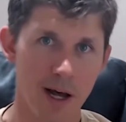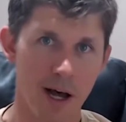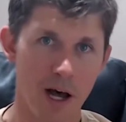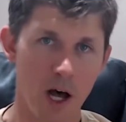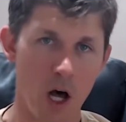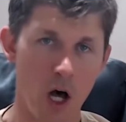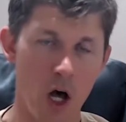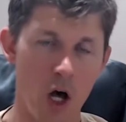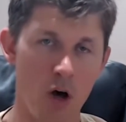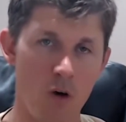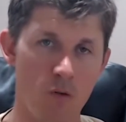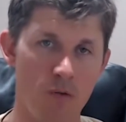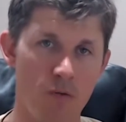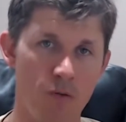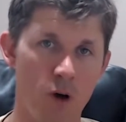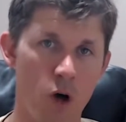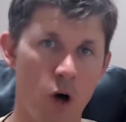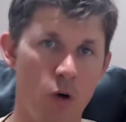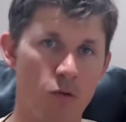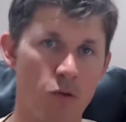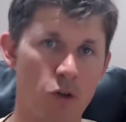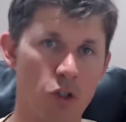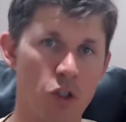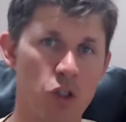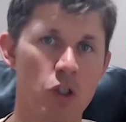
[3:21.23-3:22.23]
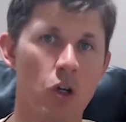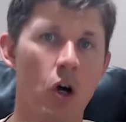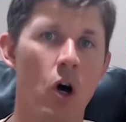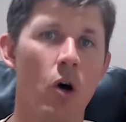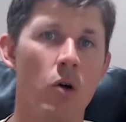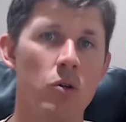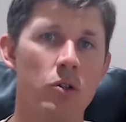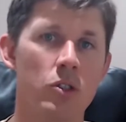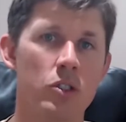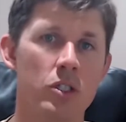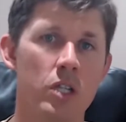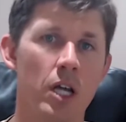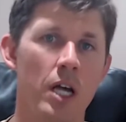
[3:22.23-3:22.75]
of
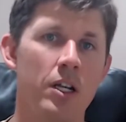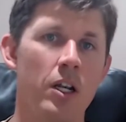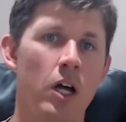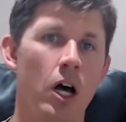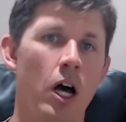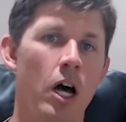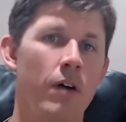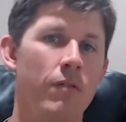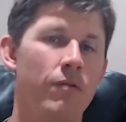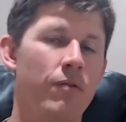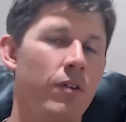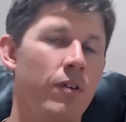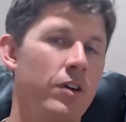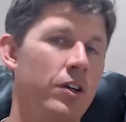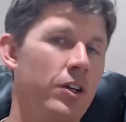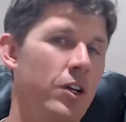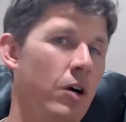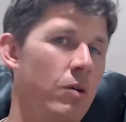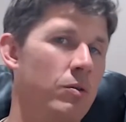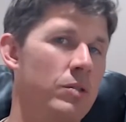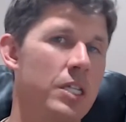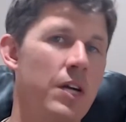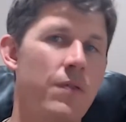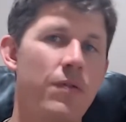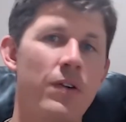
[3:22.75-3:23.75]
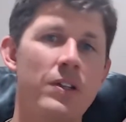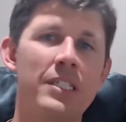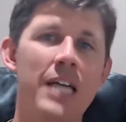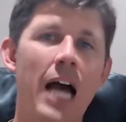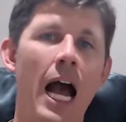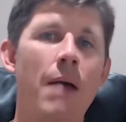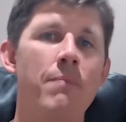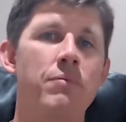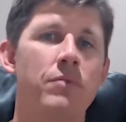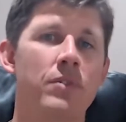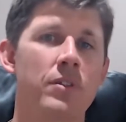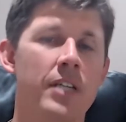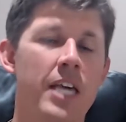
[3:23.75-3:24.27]
results and of, you know, different
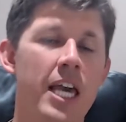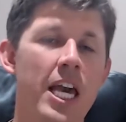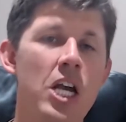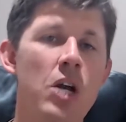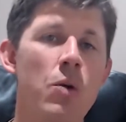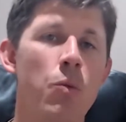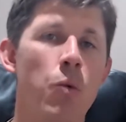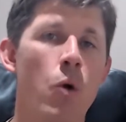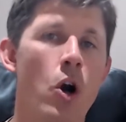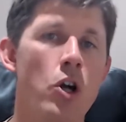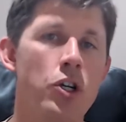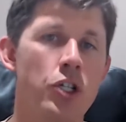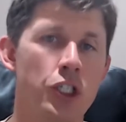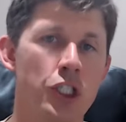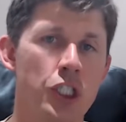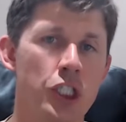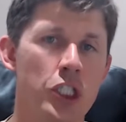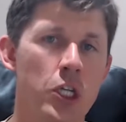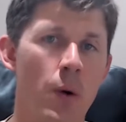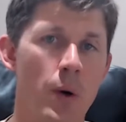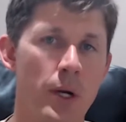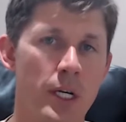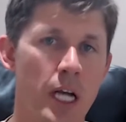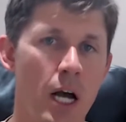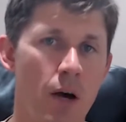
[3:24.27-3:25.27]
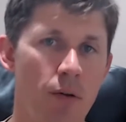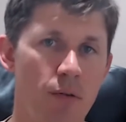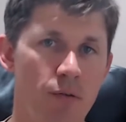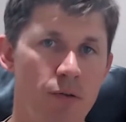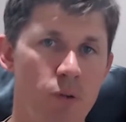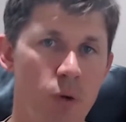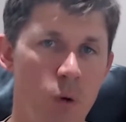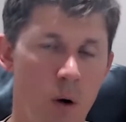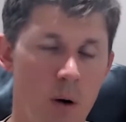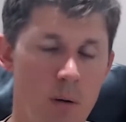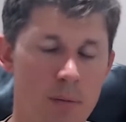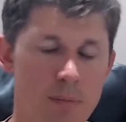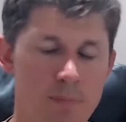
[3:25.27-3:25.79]
types of keywords you're showing up
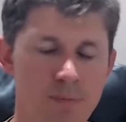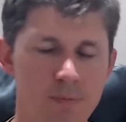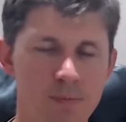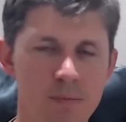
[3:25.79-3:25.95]
for.